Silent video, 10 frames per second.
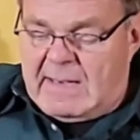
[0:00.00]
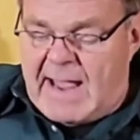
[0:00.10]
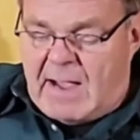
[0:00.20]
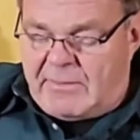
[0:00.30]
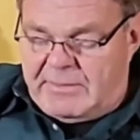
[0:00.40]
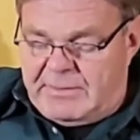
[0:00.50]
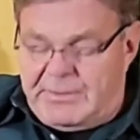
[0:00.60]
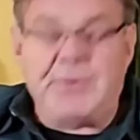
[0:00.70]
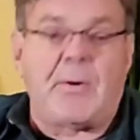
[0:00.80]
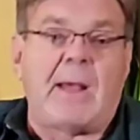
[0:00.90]
Now,
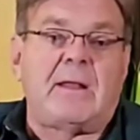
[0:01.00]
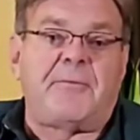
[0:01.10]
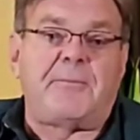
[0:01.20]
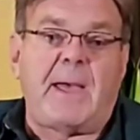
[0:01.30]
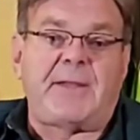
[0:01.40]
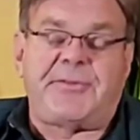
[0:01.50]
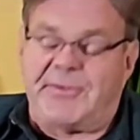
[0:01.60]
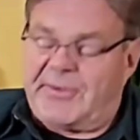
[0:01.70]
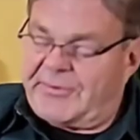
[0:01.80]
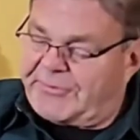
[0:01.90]
you know I love
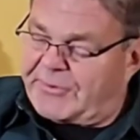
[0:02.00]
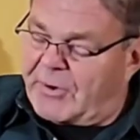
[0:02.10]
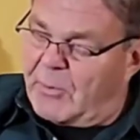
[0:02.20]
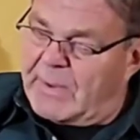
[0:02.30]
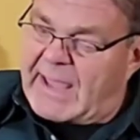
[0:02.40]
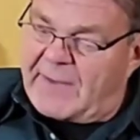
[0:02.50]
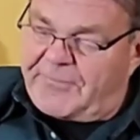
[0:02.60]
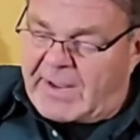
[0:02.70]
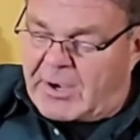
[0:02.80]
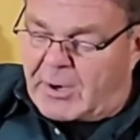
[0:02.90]
pets, so we can't
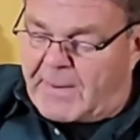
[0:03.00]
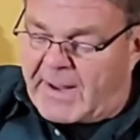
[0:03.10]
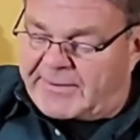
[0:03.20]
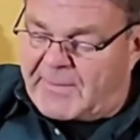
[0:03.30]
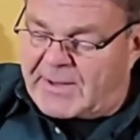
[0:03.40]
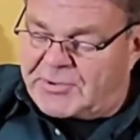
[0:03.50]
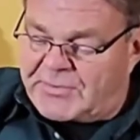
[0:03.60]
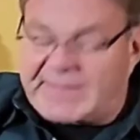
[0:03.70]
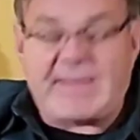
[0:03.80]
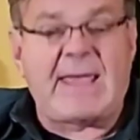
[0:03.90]
forget our pets. Make sure
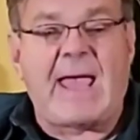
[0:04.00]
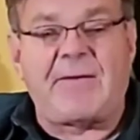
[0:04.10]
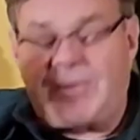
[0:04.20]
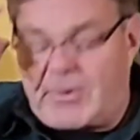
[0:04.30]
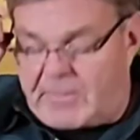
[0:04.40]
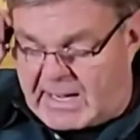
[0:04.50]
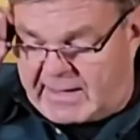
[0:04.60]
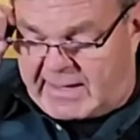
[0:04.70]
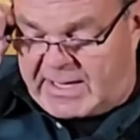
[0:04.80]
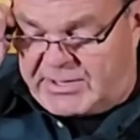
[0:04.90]
that they have their
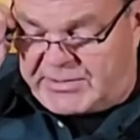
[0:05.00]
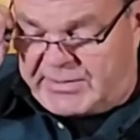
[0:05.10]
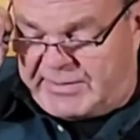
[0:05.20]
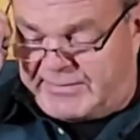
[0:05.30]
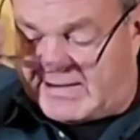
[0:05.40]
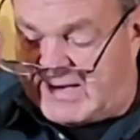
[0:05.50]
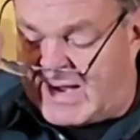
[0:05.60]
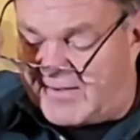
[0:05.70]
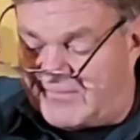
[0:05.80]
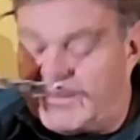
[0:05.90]
medications, they
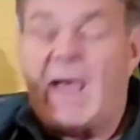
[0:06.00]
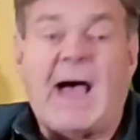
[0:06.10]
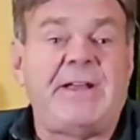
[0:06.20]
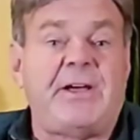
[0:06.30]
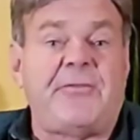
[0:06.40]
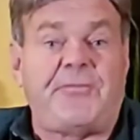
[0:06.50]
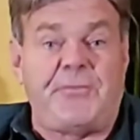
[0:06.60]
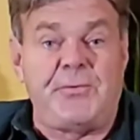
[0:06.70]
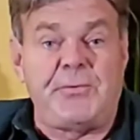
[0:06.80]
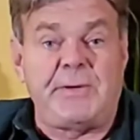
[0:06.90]
have enough
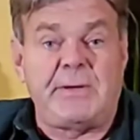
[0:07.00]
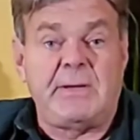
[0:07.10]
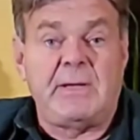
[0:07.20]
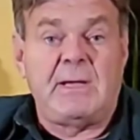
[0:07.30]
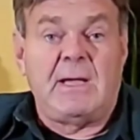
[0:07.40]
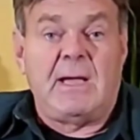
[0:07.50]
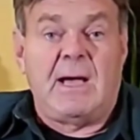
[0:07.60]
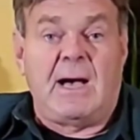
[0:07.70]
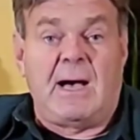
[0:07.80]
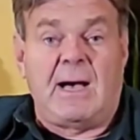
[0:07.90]
food,
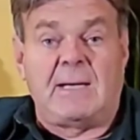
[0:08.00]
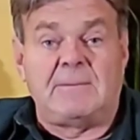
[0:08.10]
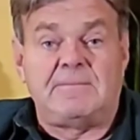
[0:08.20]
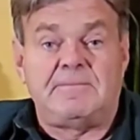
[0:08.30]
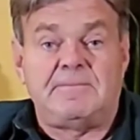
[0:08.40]
uh,